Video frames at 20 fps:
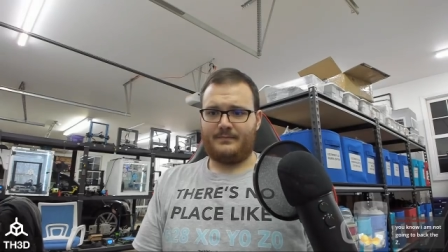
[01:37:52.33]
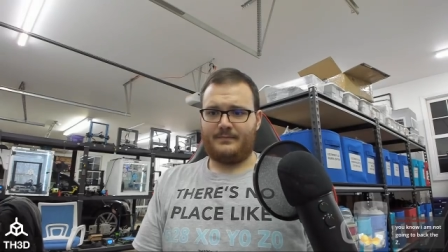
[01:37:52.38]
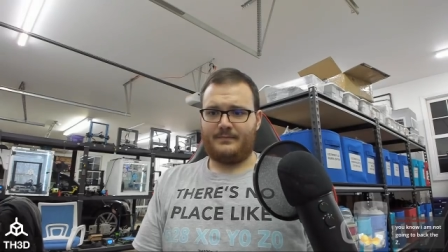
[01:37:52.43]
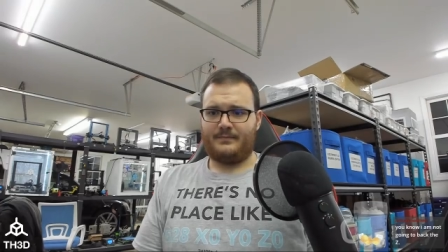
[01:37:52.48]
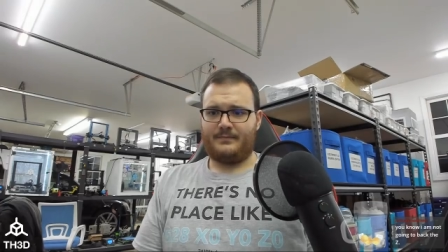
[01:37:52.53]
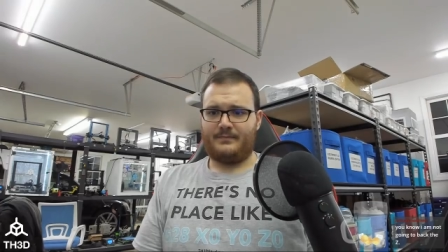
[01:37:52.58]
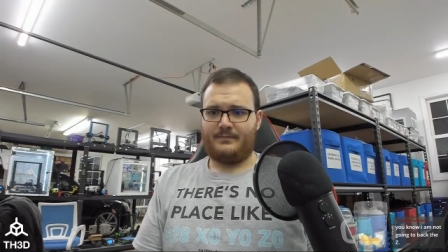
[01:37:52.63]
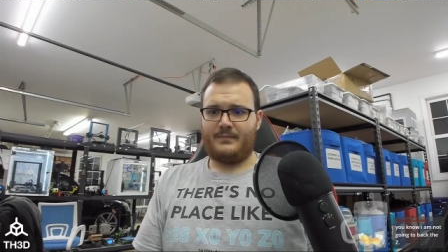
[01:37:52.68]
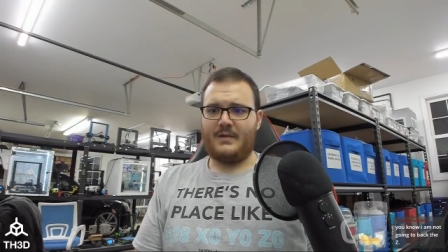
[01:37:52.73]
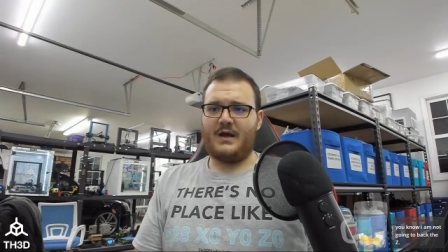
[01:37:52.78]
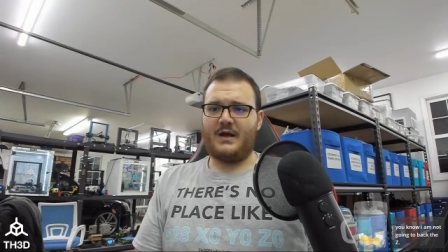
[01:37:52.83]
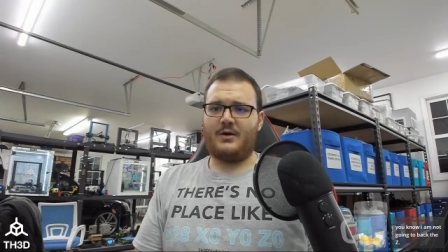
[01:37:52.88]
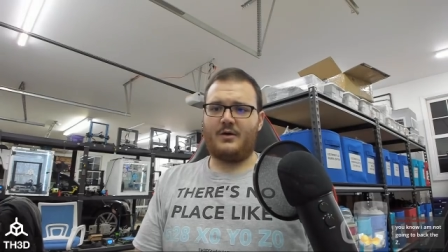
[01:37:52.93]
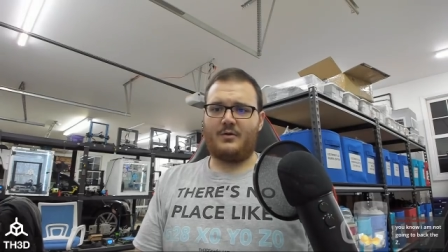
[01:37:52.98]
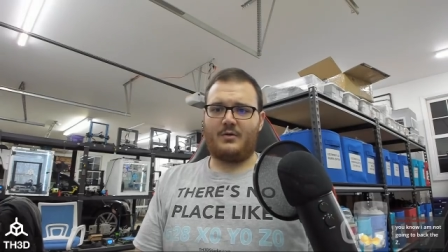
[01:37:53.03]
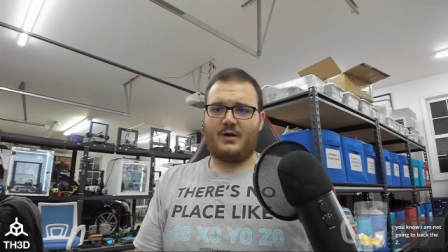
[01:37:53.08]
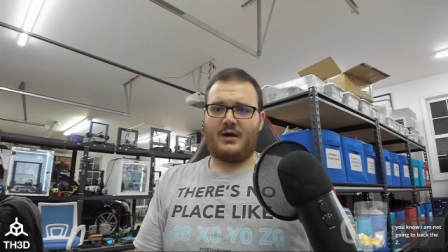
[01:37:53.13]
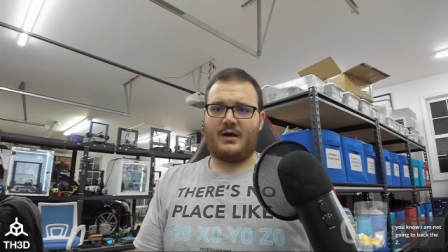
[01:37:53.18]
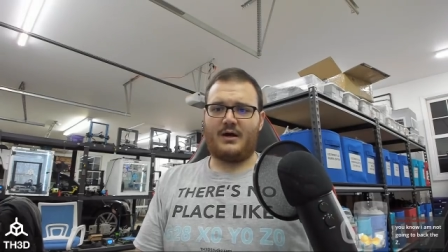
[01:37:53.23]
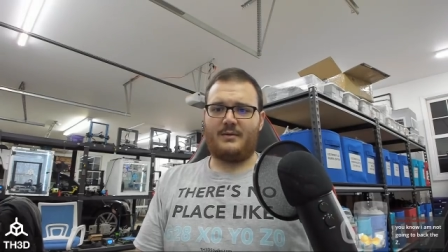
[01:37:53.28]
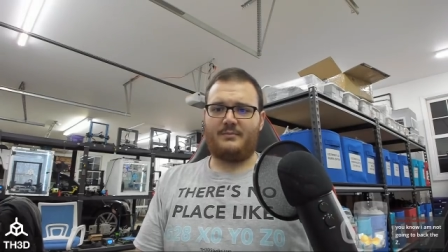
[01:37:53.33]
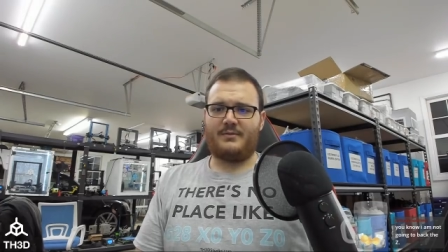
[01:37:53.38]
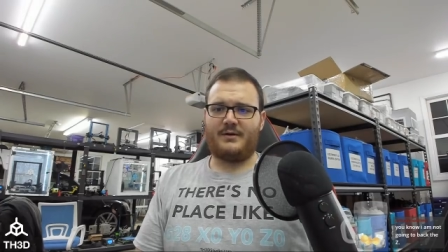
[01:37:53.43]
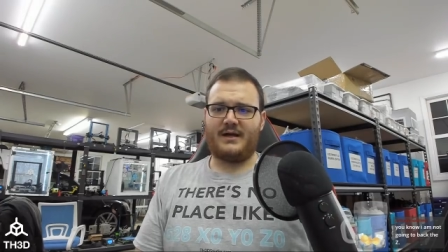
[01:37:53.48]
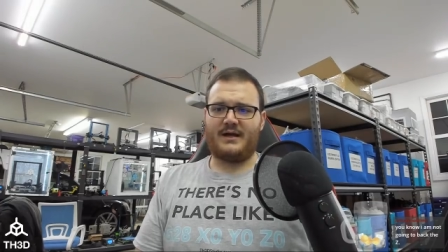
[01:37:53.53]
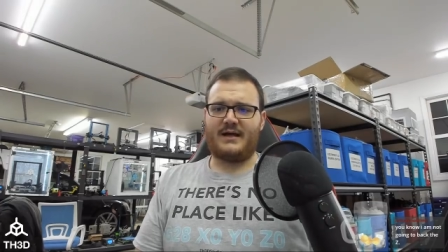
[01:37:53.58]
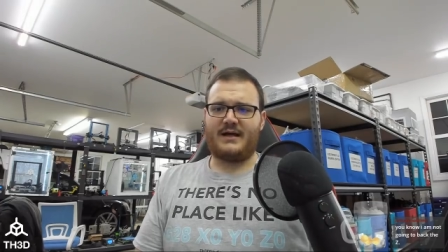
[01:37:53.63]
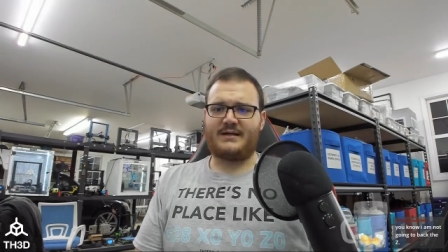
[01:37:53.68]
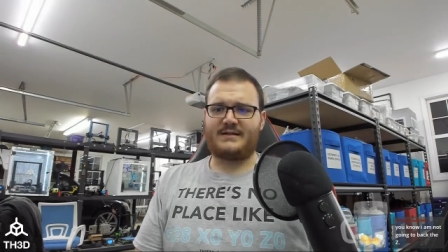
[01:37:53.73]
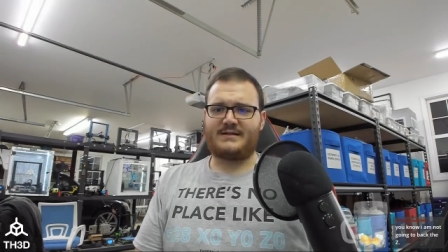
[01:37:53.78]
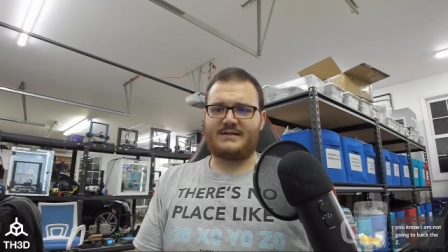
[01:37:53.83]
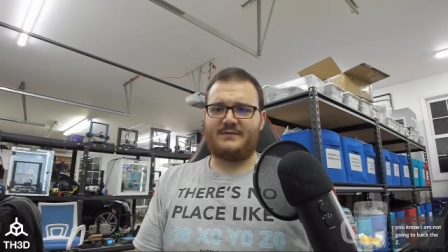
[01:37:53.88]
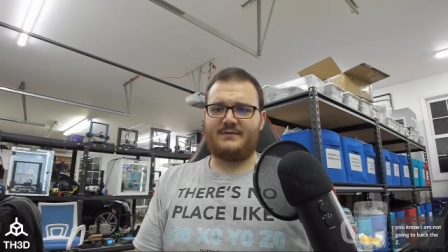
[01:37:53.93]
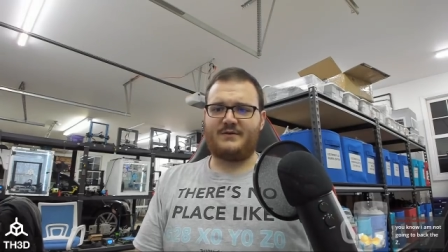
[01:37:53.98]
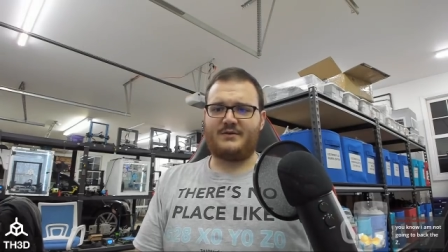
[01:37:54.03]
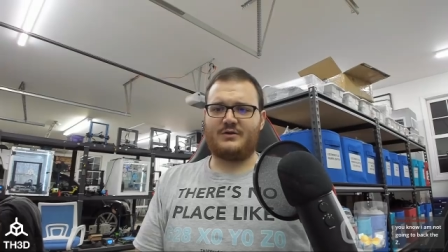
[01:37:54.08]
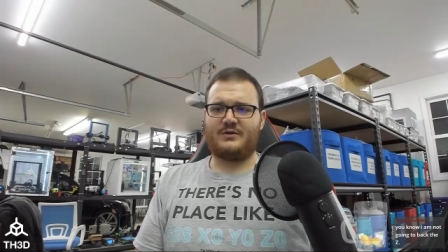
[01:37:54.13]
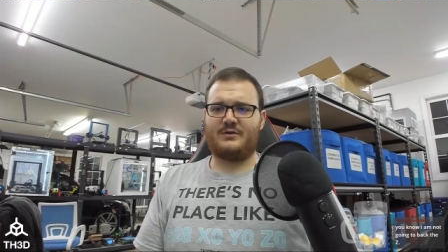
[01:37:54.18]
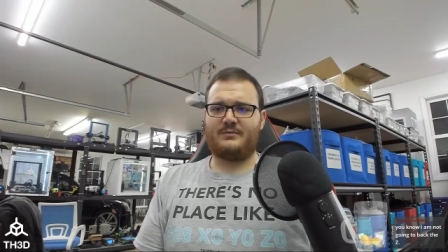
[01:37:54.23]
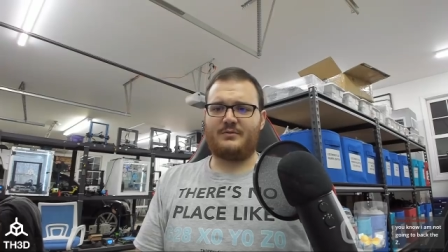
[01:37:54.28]
Yeah, no, Blake asked, if you
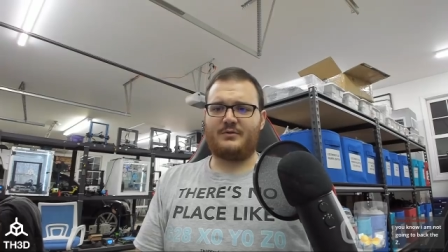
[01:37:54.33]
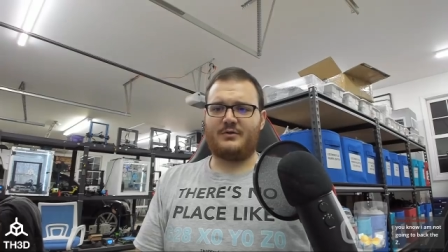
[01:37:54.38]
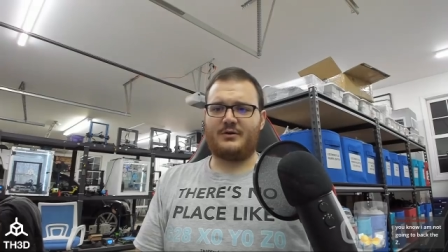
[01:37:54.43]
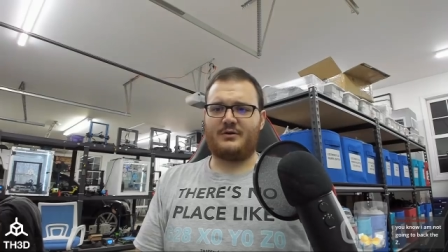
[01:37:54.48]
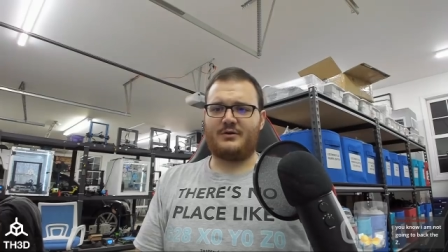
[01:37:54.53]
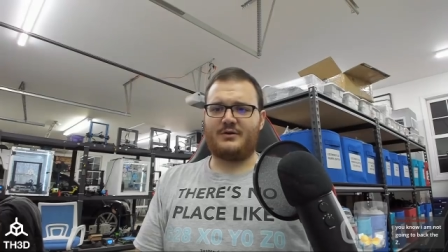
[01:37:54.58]
do the bootloader,